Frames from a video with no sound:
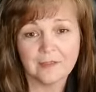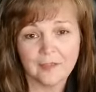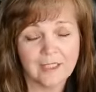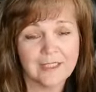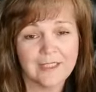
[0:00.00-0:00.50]

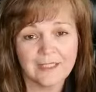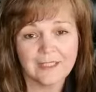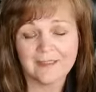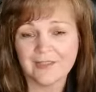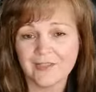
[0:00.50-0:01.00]
Not
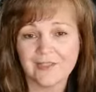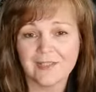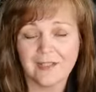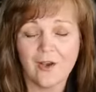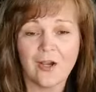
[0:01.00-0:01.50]
kidding. This is
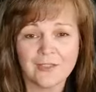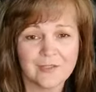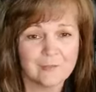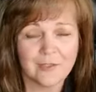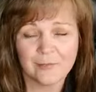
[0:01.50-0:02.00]
an
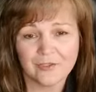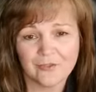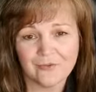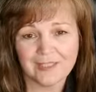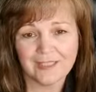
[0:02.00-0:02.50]
awesome
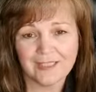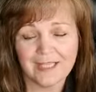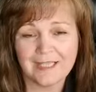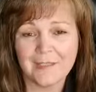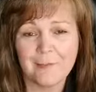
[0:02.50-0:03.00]
opportunity
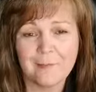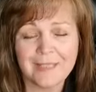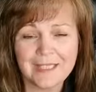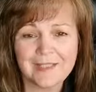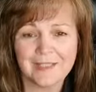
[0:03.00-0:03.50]
and an
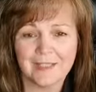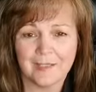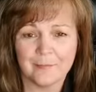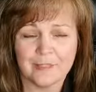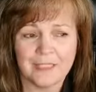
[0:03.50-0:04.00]
amazing
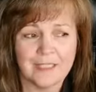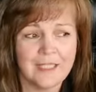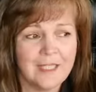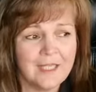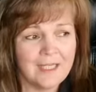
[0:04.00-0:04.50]
company.